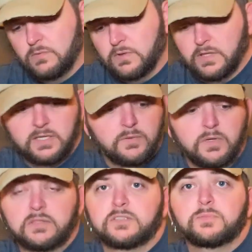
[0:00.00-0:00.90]
Well,
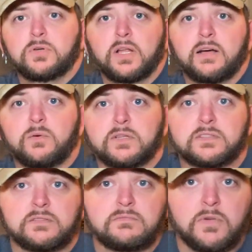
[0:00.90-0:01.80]
I'll just pull out
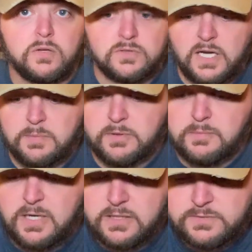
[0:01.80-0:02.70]
what's on top of the
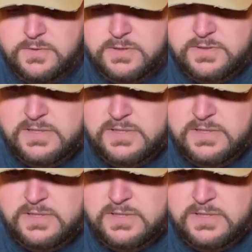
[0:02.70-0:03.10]
box first.